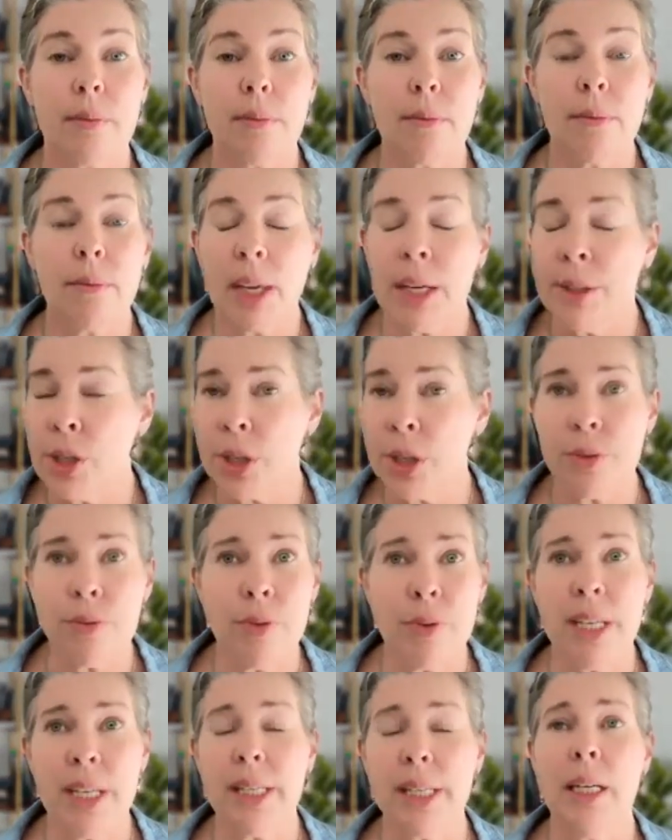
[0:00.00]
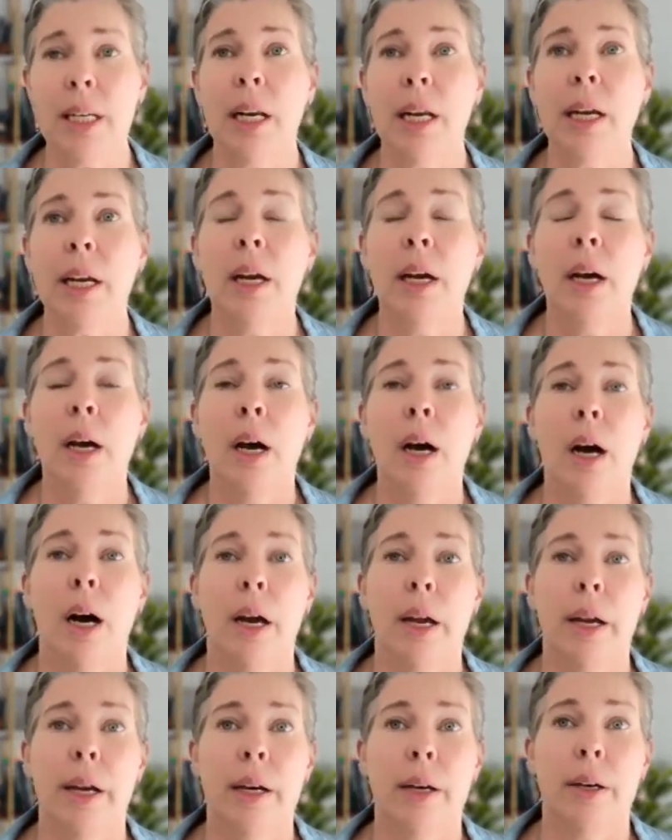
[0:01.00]
Just recently,
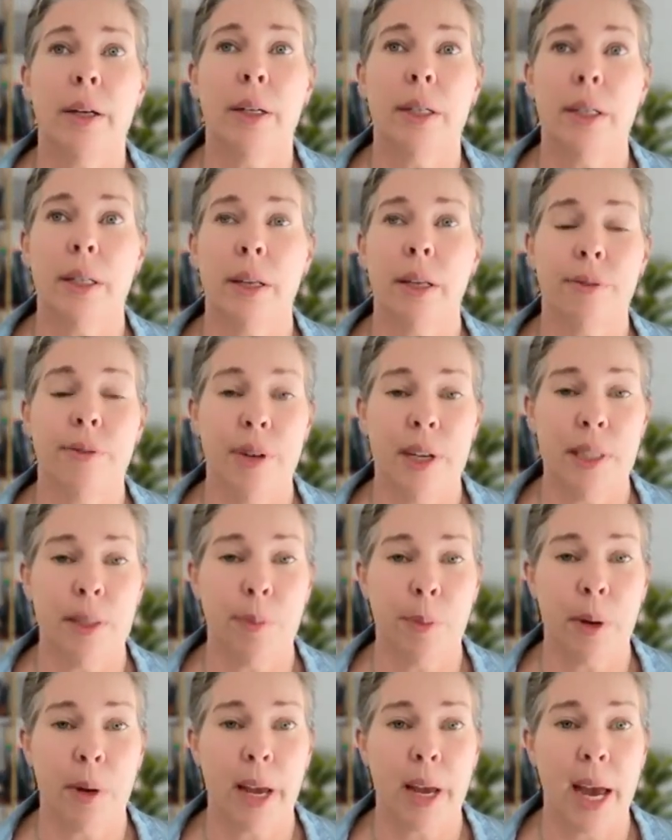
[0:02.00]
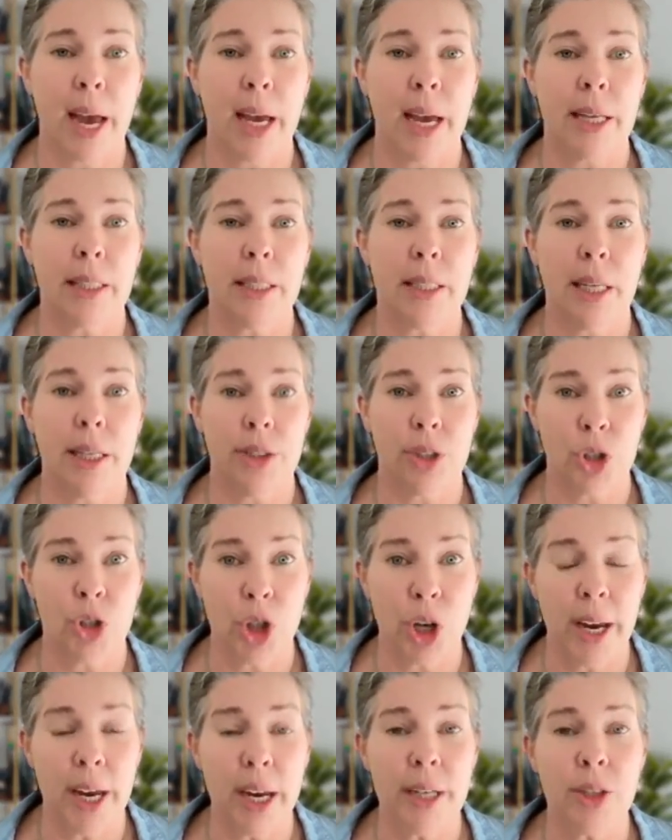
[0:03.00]
I heard that Facebook ads has
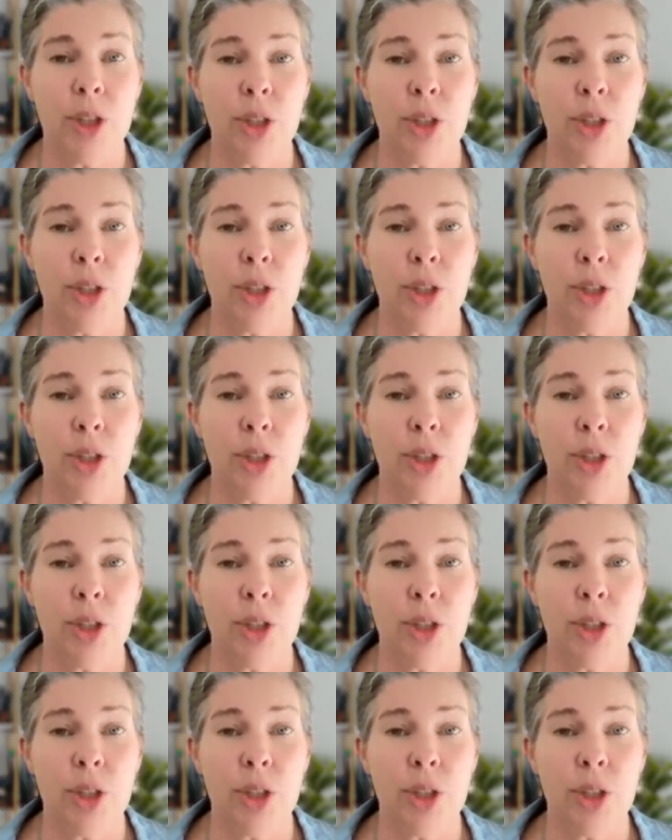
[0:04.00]
changed.